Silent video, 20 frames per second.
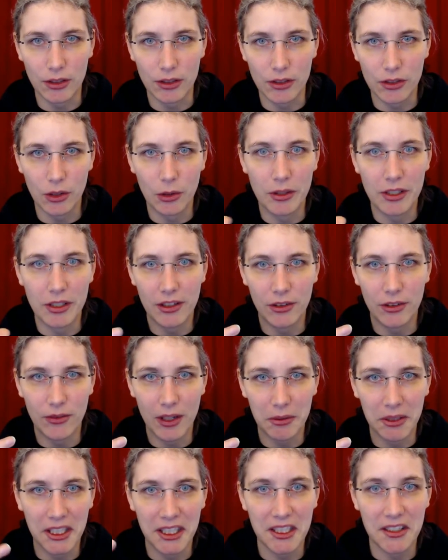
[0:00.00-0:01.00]
So it is
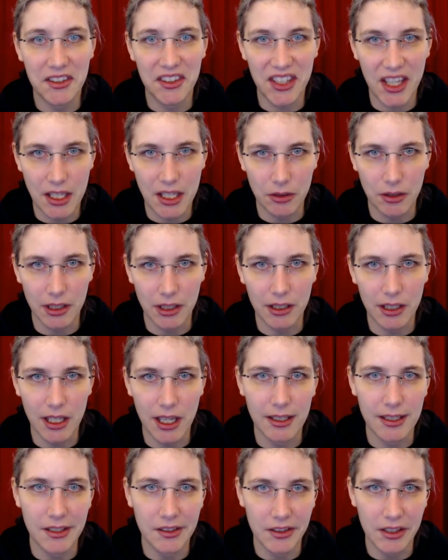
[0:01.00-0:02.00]
very Git centric,
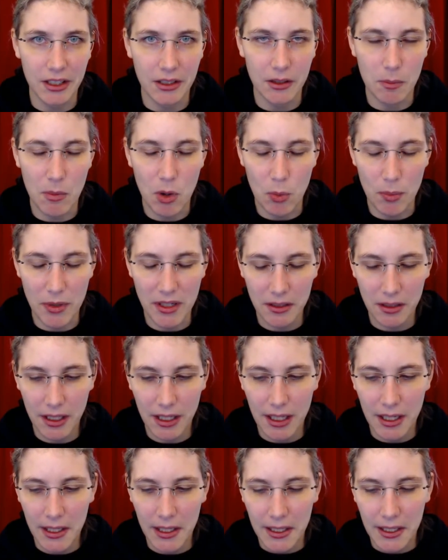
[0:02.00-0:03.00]
at least at the moment.
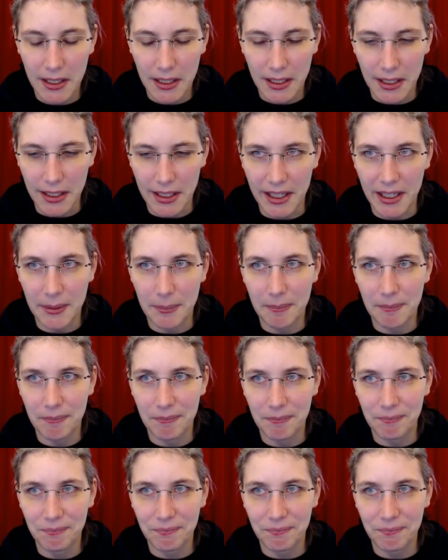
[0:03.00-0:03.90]
Um,